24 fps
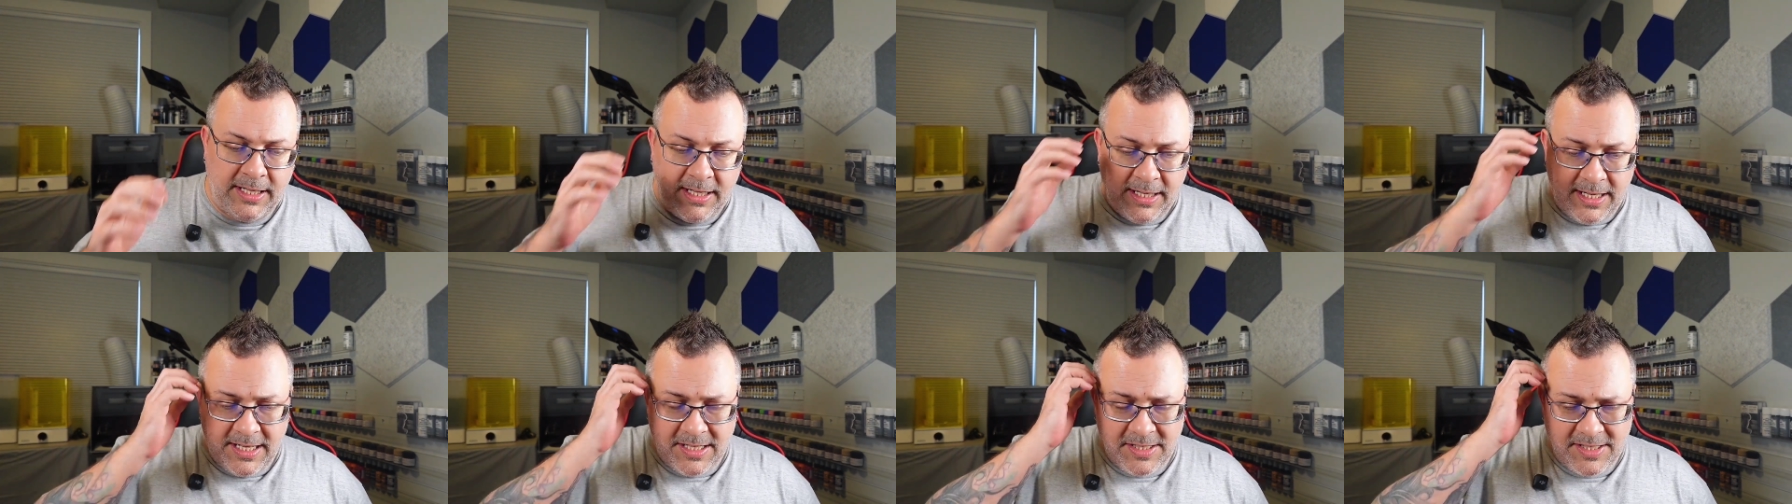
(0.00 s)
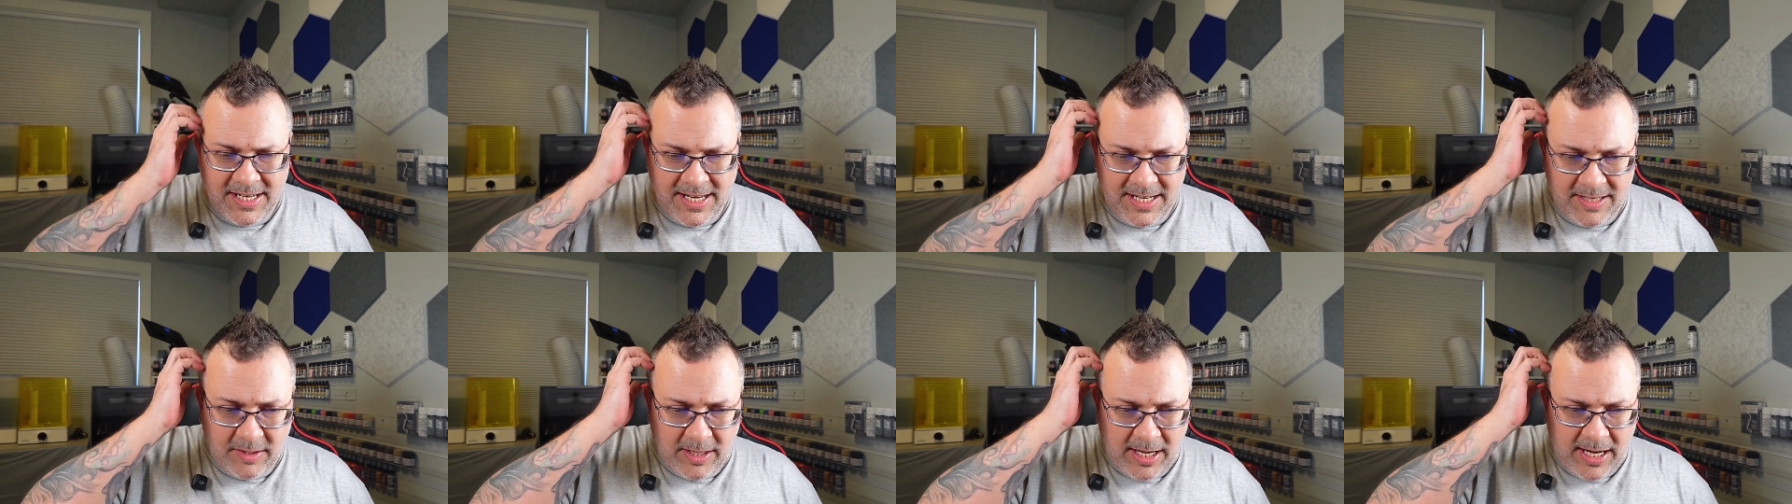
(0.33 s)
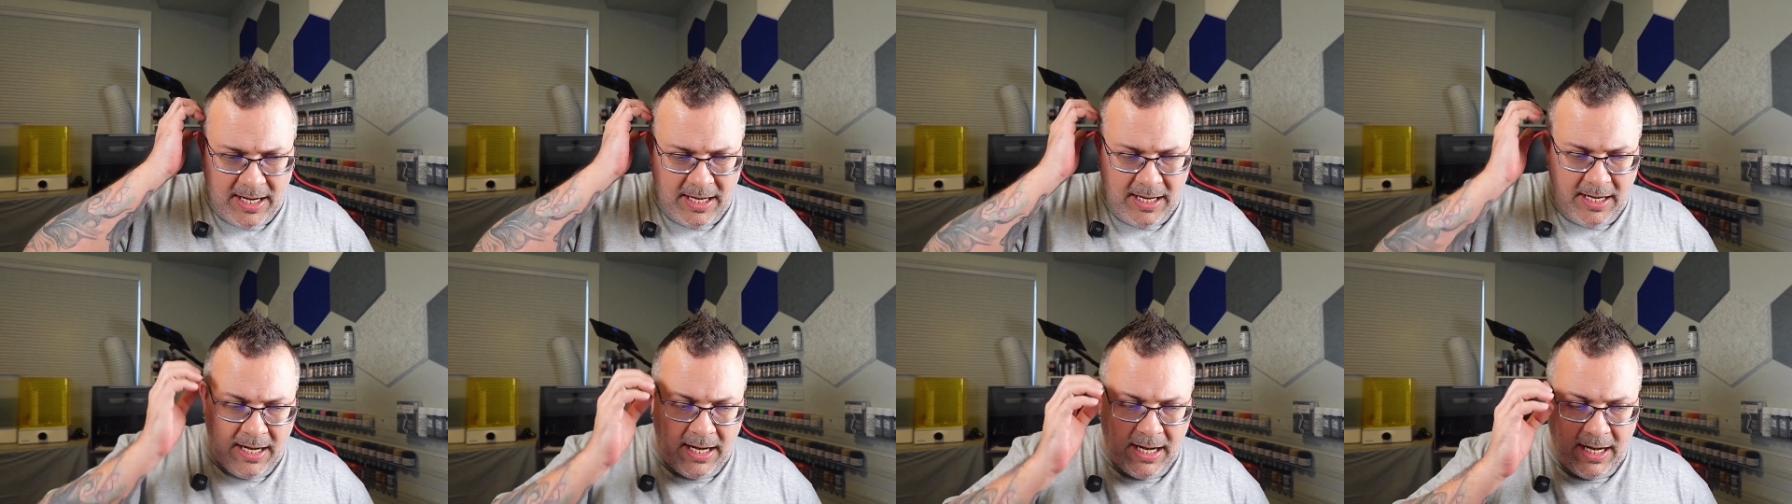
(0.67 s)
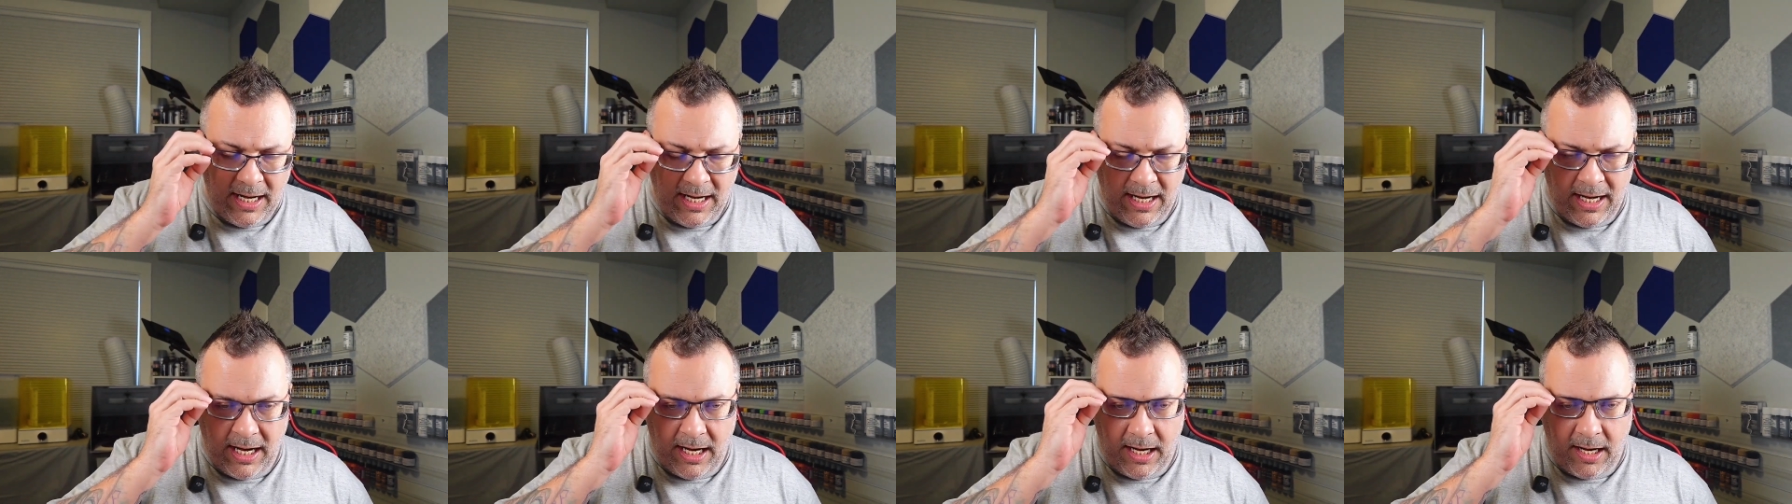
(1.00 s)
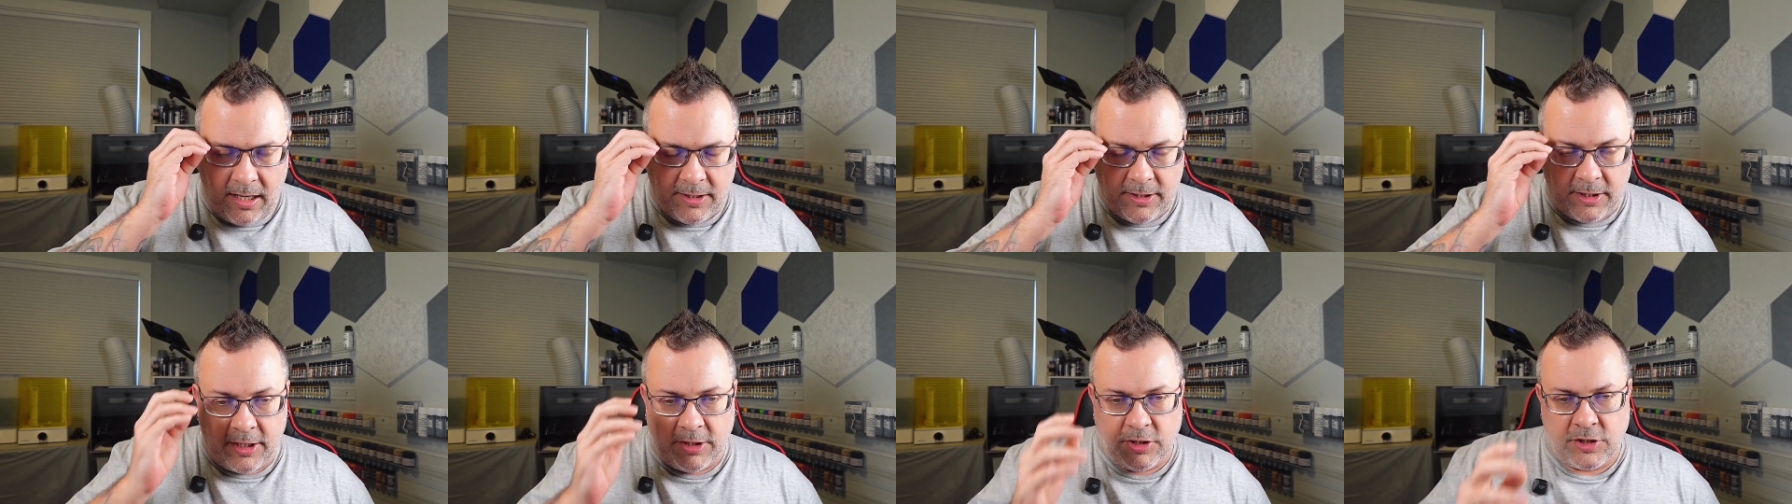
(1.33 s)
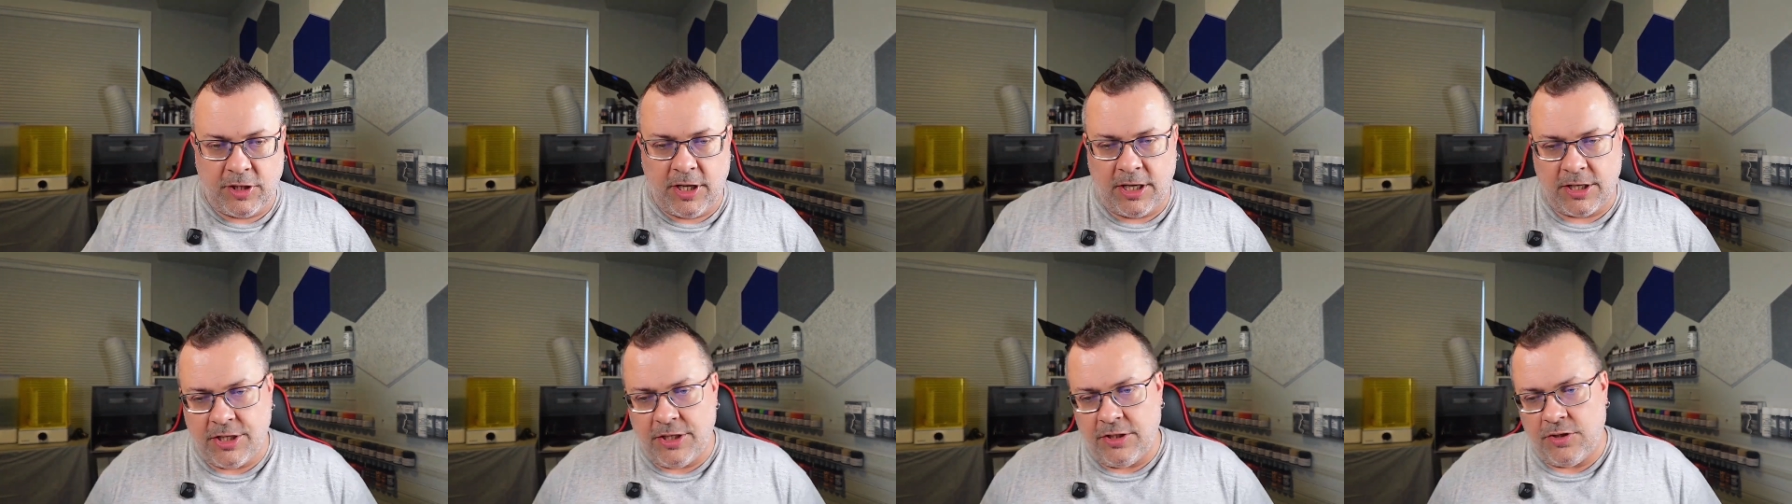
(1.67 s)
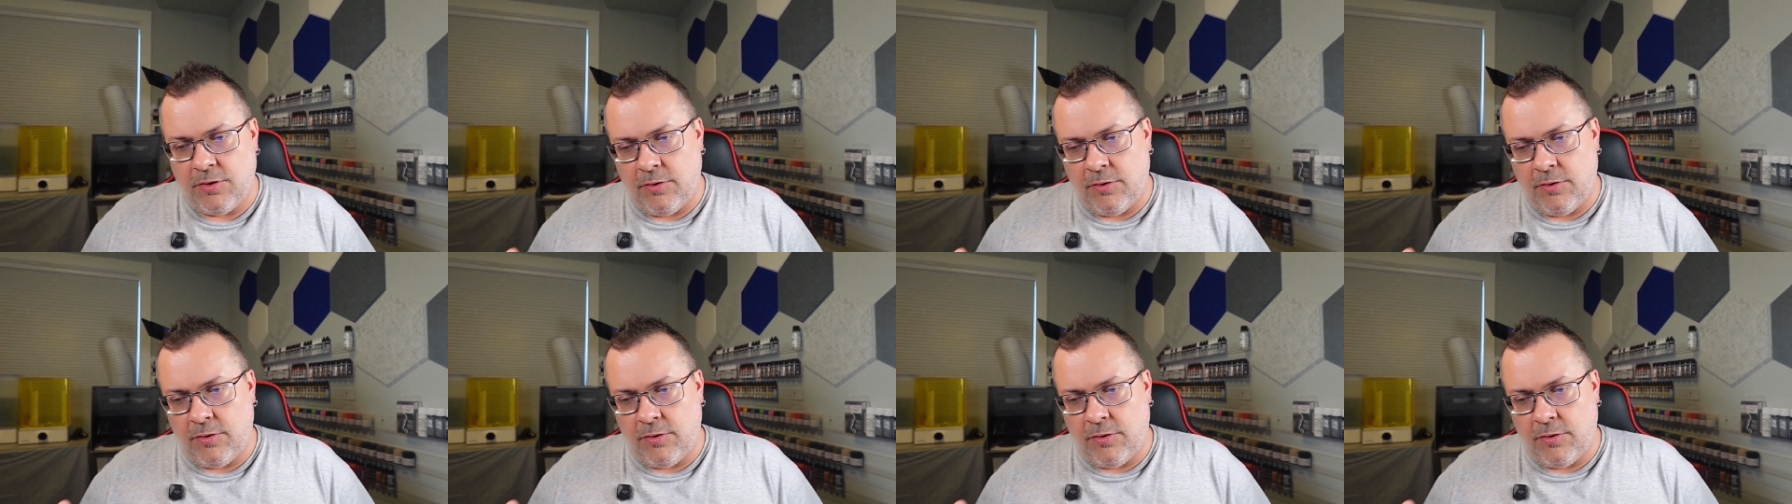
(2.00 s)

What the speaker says: It is under construction,